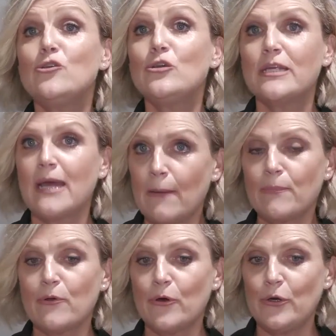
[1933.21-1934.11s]
you can
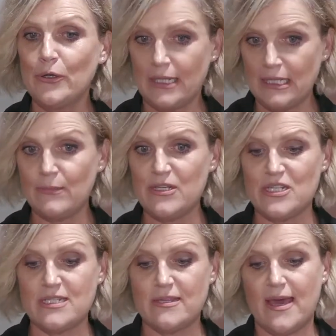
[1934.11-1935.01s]
upload an image
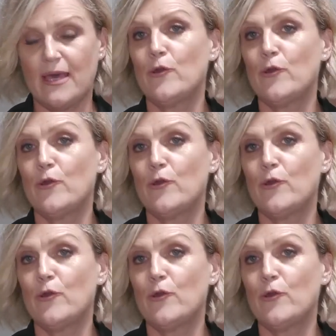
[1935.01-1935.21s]
into that,